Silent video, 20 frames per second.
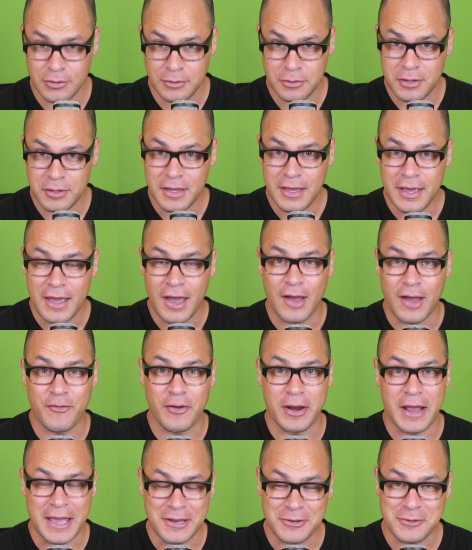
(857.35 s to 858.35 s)
I
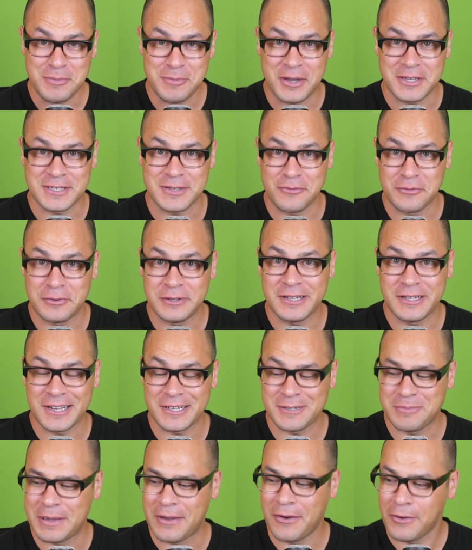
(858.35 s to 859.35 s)
felt I had to because I've always liked
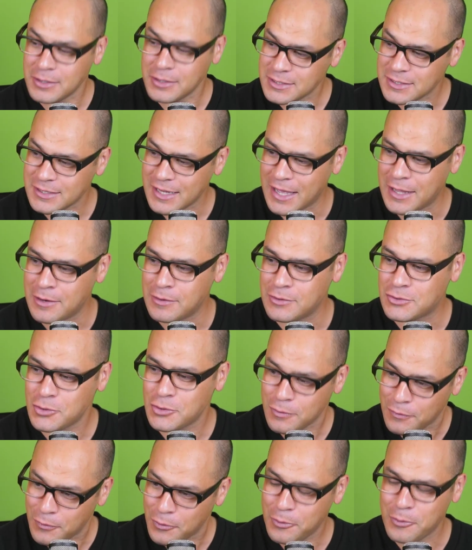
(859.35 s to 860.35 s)
to be honest and
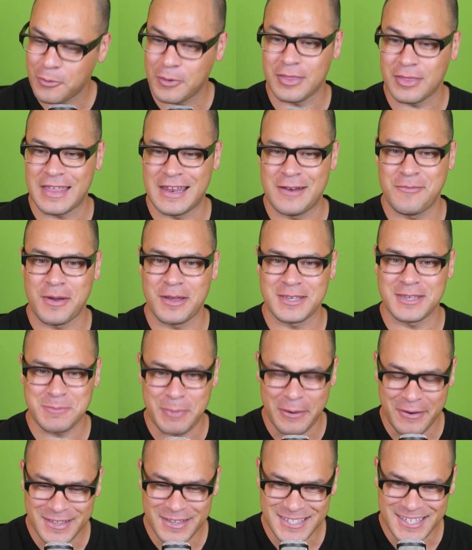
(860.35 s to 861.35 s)
truthful with any of my
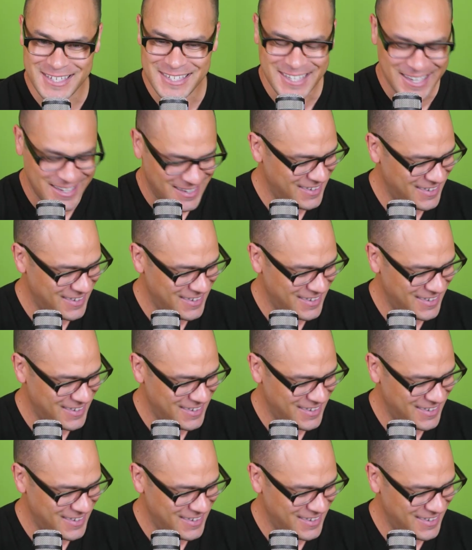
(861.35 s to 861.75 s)
experiences.